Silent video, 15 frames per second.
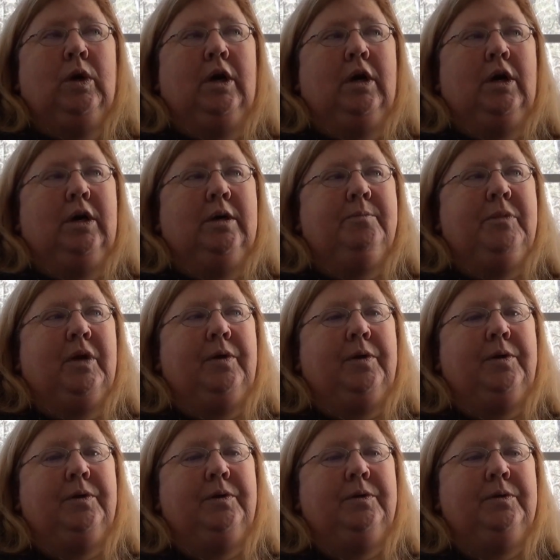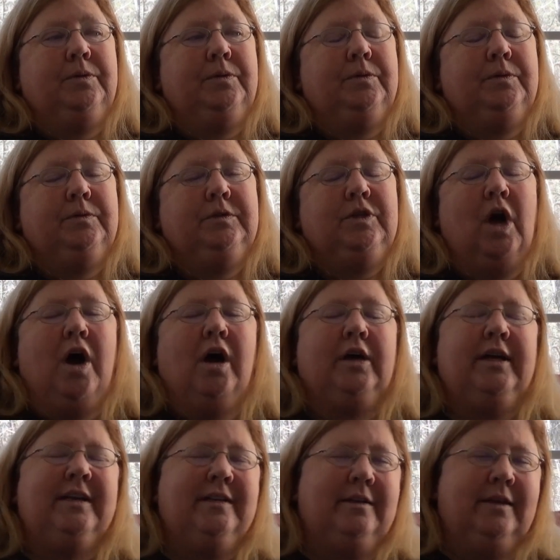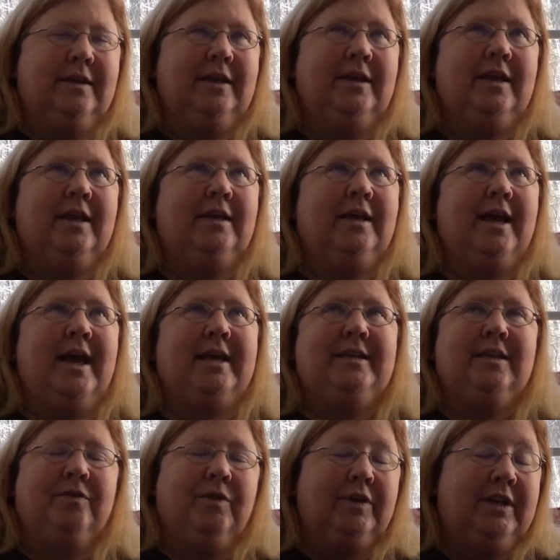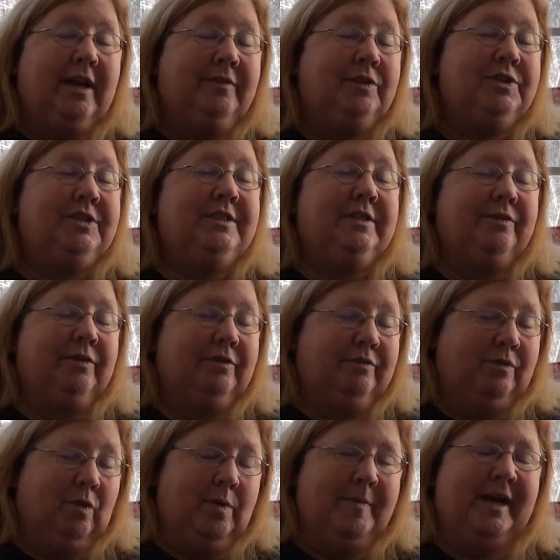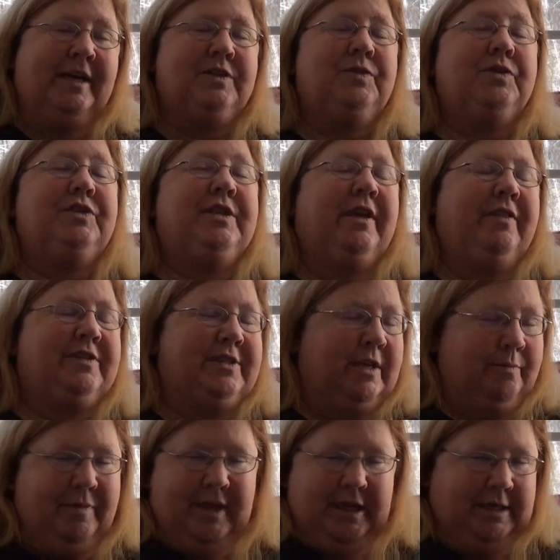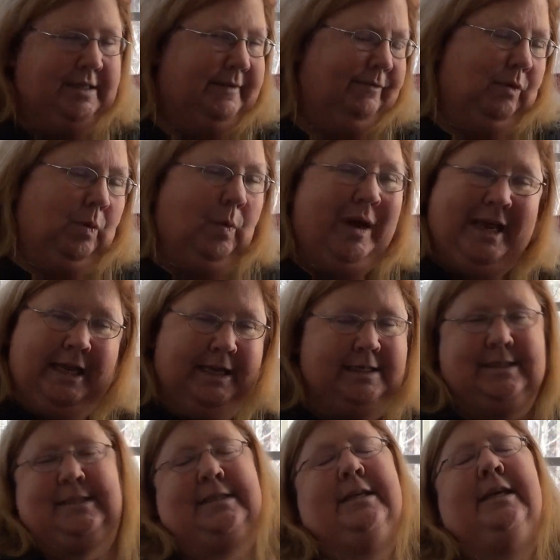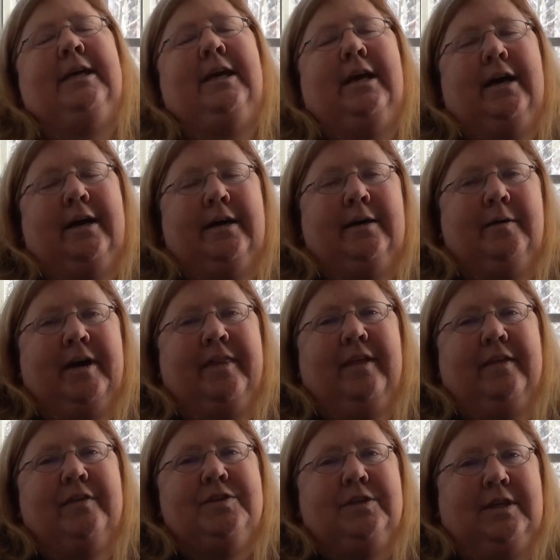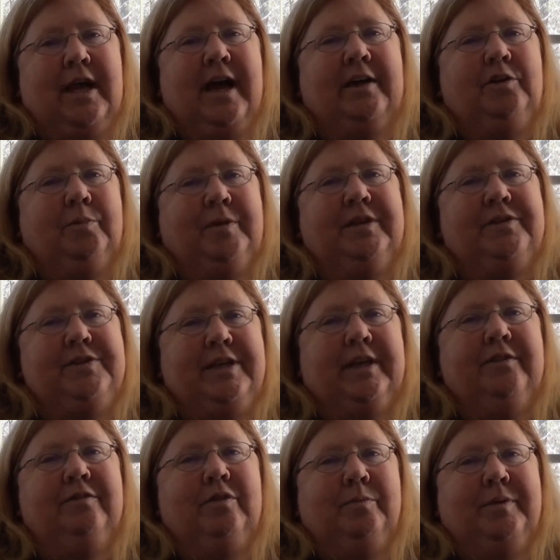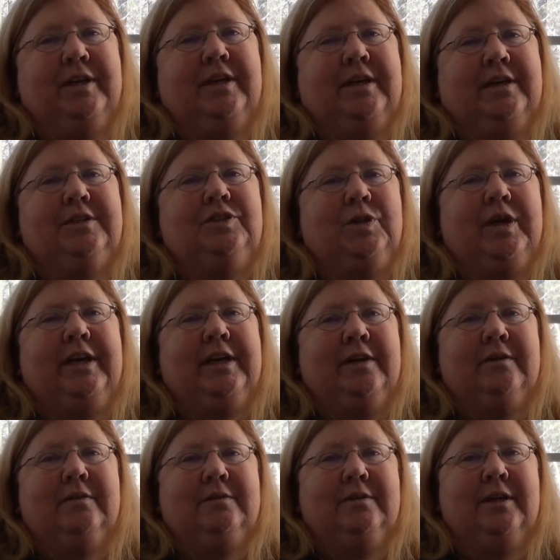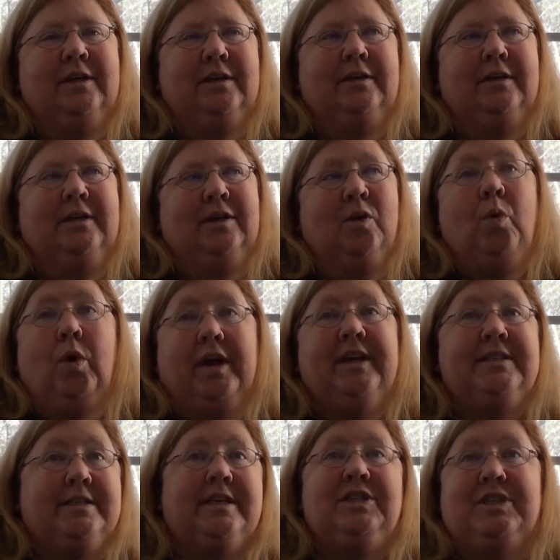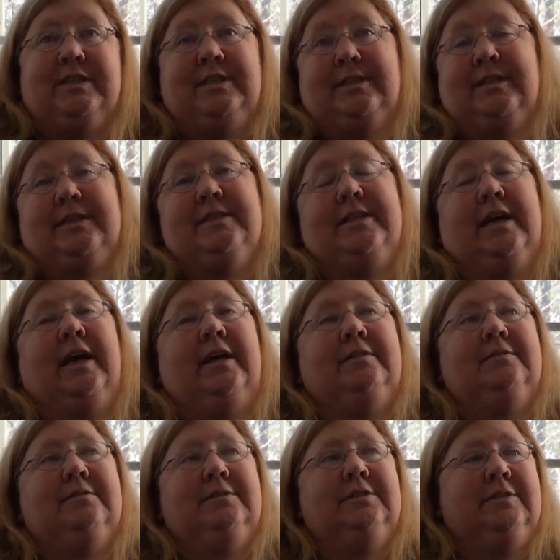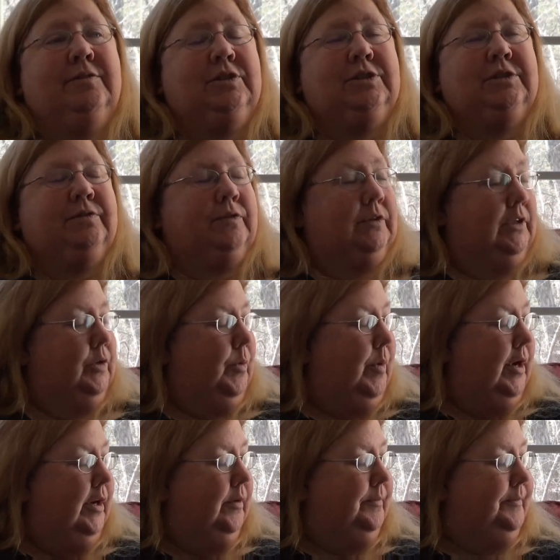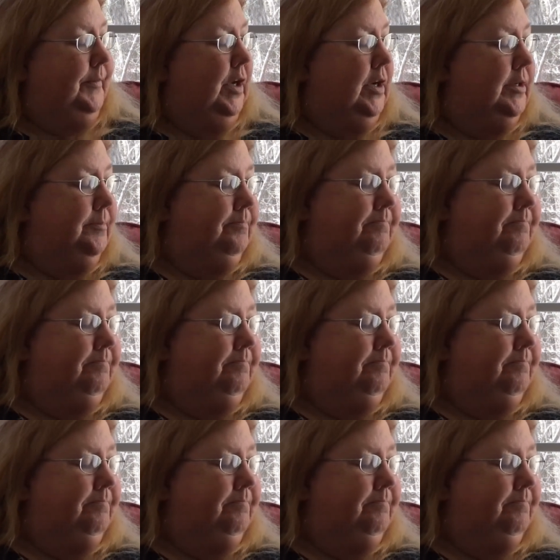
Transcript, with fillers: um, talk in, at different levels in different formats or say the same thing in different ways. Mm-hmm. Uh, I think there's a lot to be said for being in a training in, a, in an organization that does that, even just for a little while. Um,